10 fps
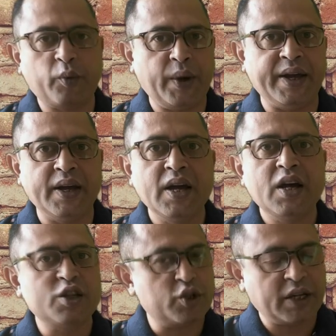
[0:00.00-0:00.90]
way
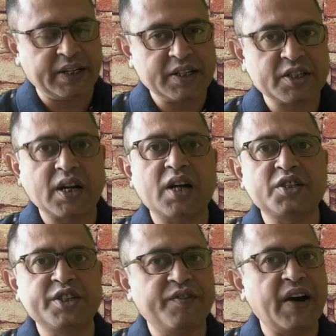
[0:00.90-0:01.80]
so that it starts
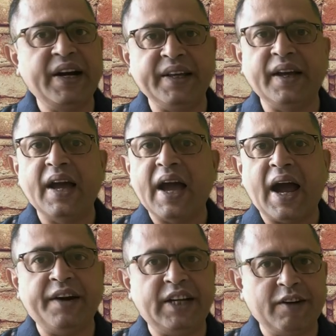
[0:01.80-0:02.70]
dividing
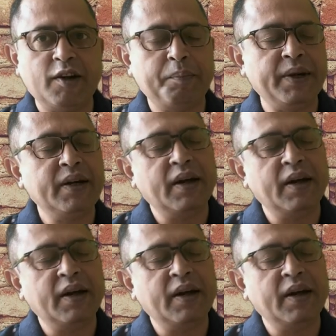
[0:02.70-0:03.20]
and developing